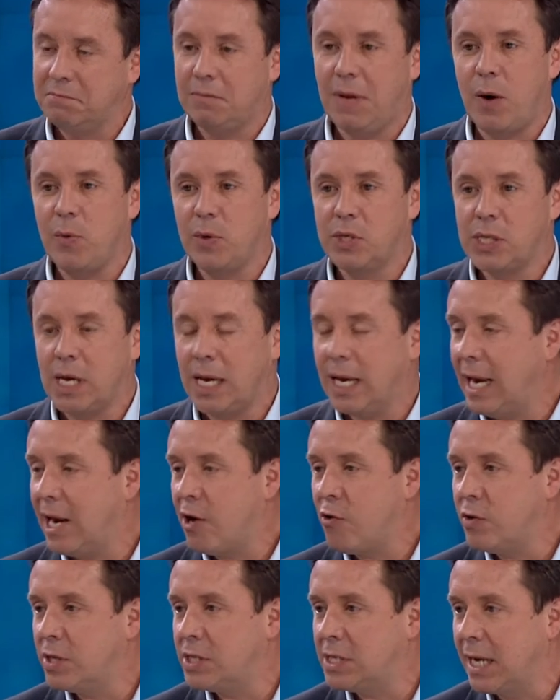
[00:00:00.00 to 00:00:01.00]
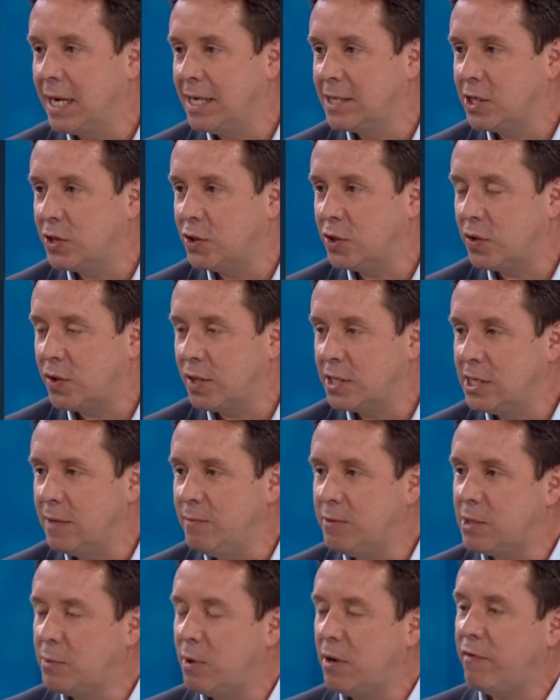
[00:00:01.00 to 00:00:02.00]
I would say, irritated that there
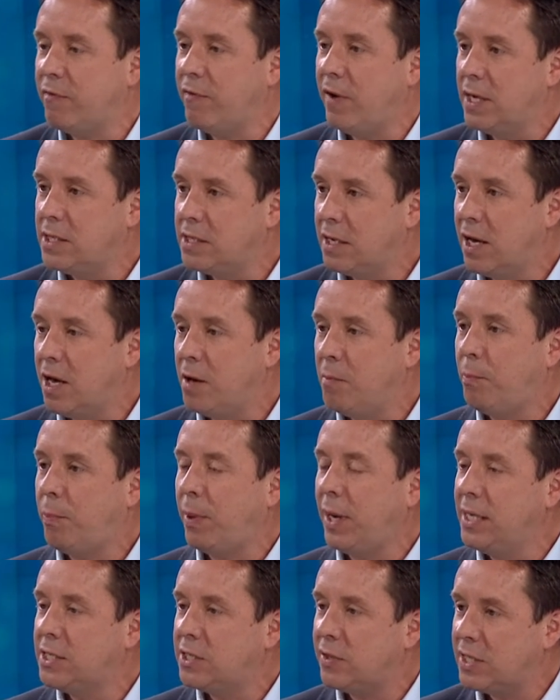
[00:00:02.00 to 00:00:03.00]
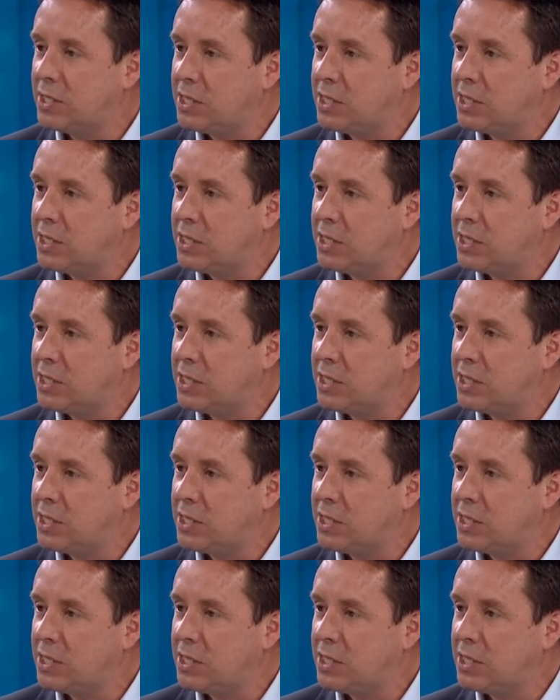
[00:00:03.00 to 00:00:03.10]
seems to be a fait accompli to this